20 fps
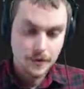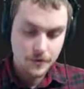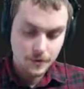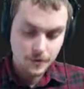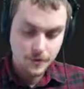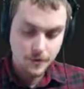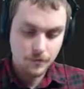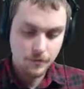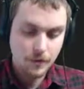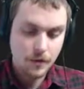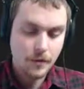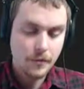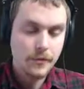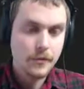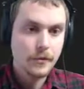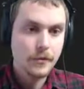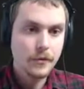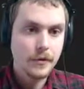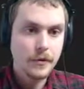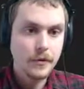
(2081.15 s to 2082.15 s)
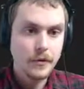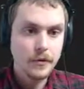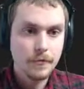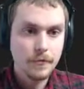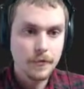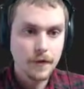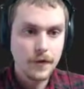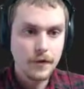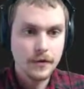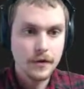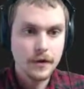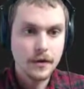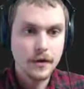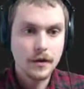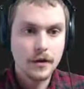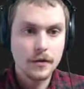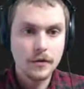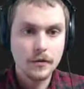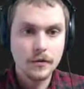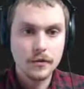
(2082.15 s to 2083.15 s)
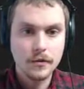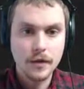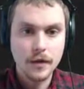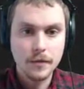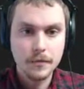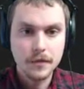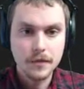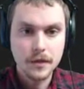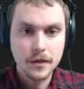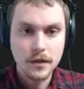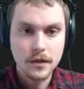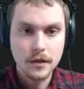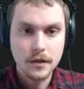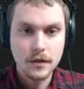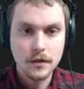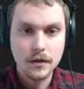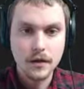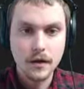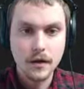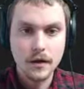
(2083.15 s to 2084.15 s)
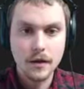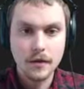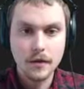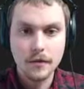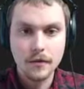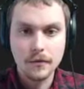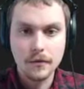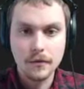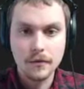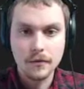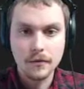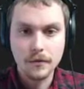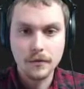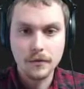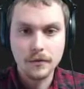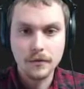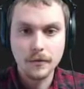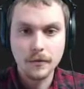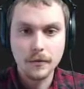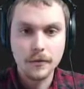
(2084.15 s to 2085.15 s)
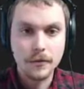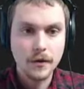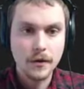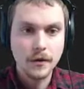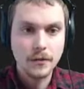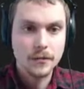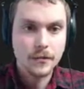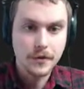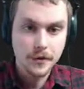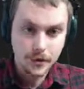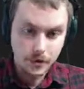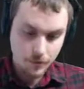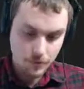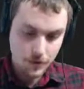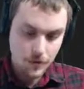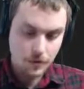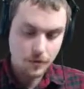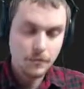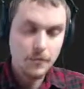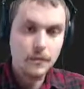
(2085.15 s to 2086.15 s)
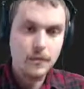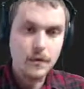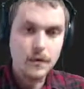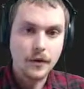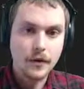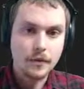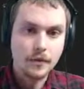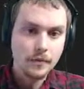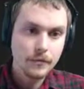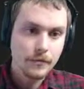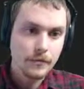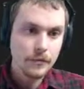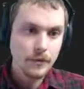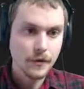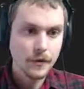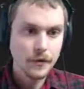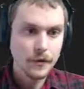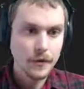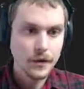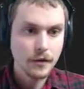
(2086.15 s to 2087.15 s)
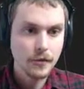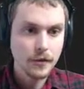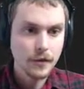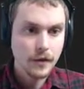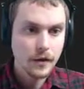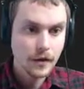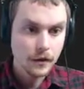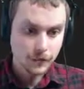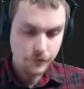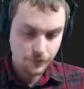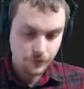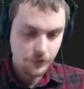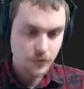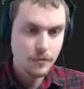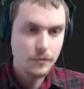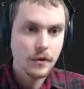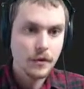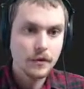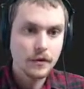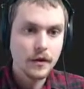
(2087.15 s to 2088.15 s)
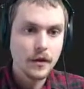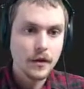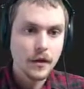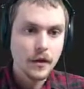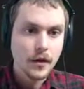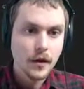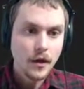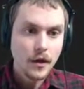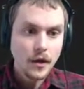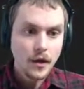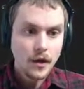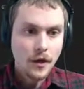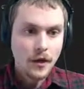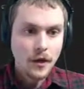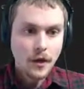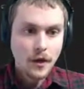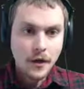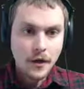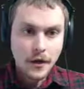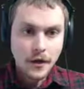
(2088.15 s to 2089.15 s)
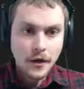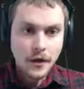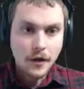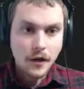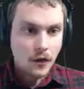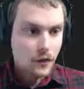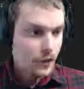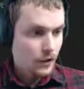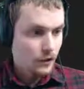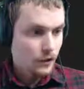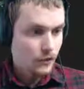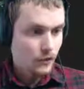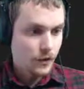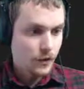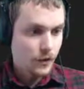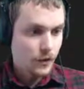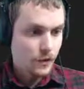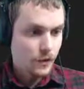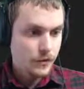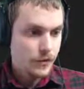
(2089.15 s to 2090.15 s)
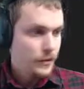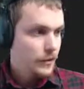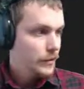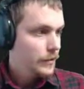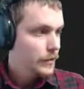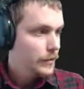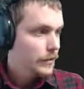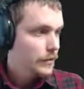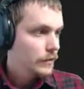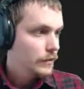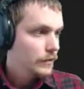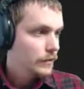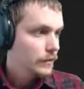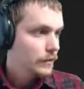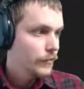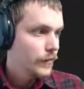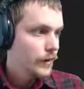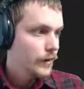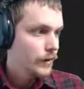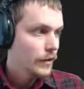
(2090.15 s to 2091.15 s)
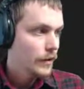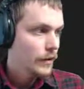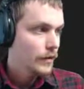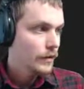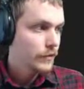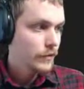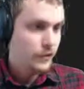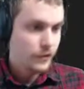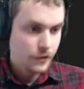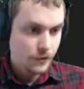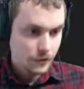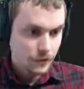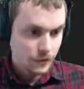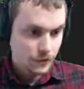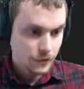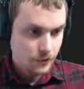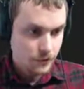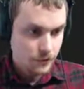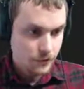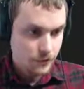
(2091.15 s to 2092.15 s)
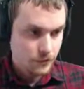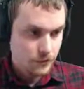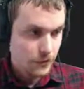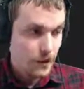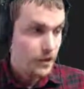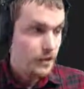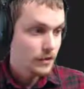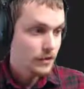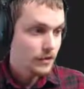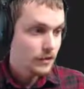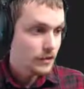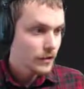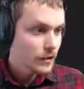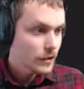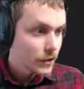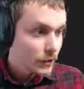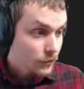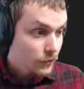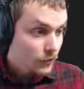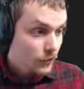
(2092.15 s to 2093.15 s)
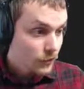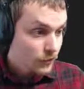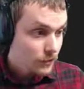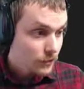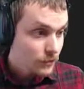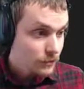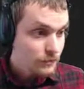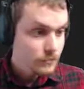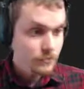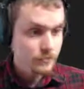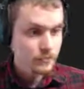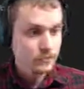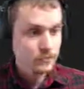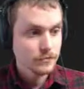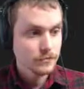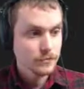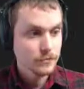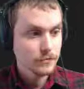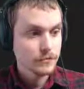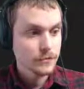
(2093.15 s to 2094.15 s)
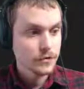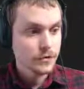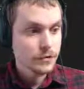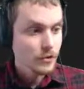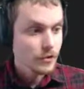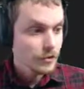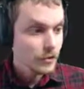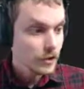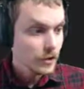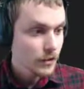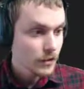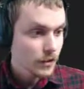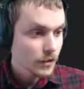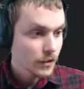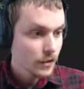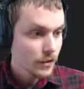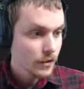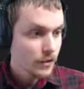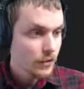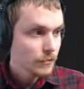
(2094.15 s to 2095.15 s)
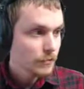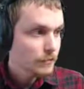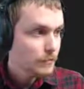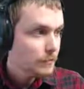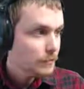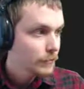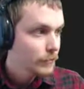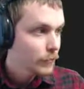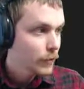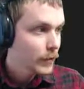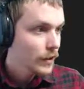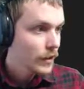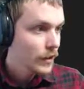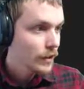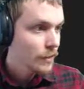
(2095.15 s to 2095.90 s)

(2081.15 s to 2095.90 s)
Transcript: uh, parameter validate not null or empty, not null or empty, bam. Okay, so there we go. I can get rid of that if statement. Okay, so now to figure out, hey, how's it going? Just generating a, writing a